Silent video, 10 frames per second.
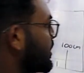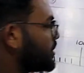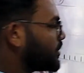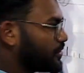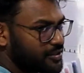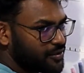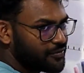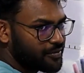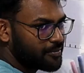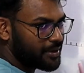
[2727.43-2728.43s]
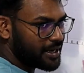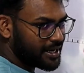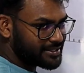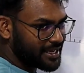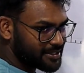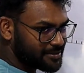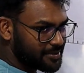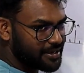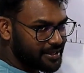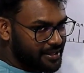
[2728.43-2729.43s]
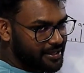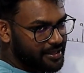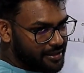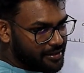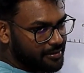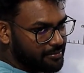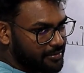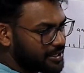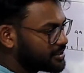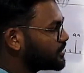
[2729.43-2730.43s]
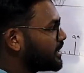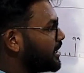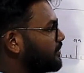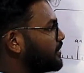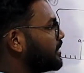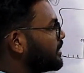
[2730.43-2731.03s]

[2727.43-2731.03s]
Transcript: tons of parts has been merged to that one,